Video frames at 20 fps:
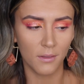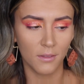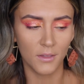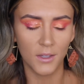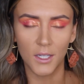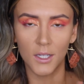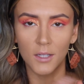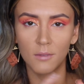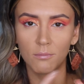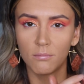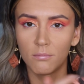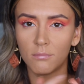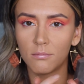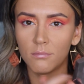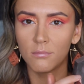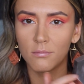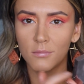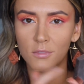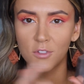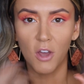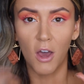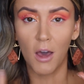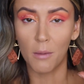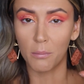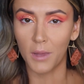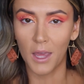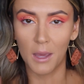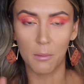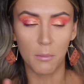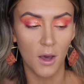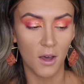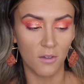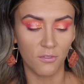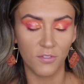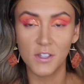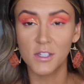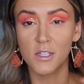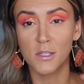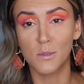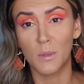The top came off.
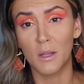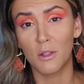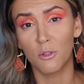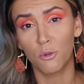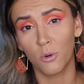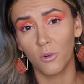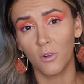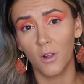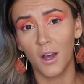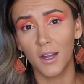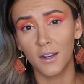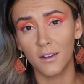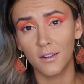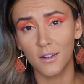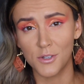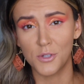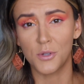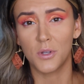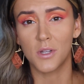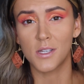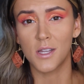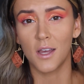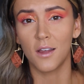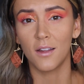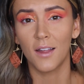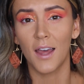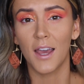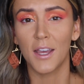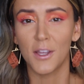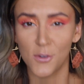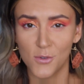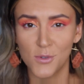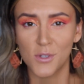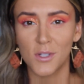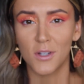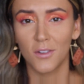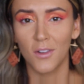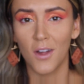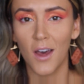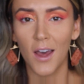This has been through a lot, as you could tell. I use
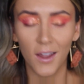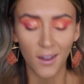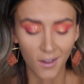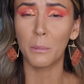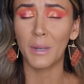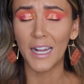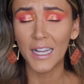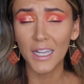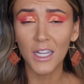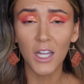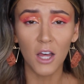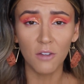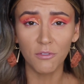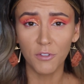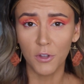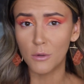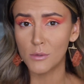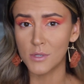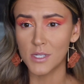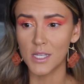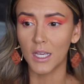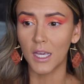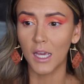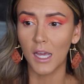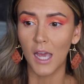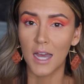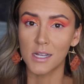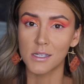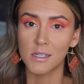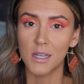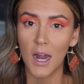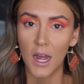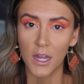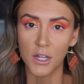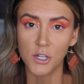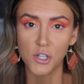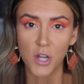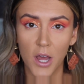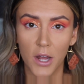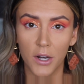it a lot, but I love using it as an
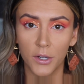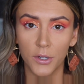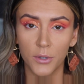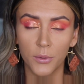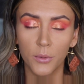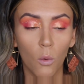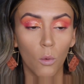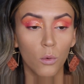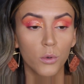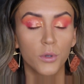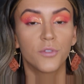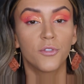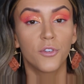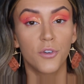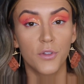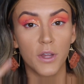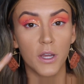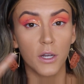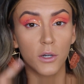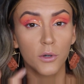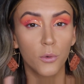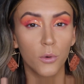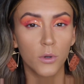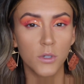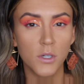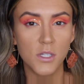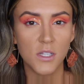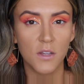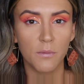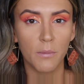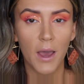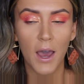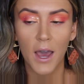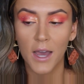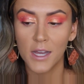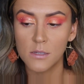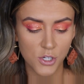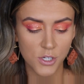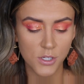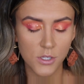eyeshadow or for the inner corners of my
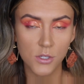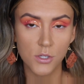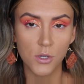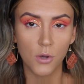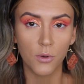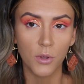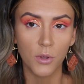eyes. It's just so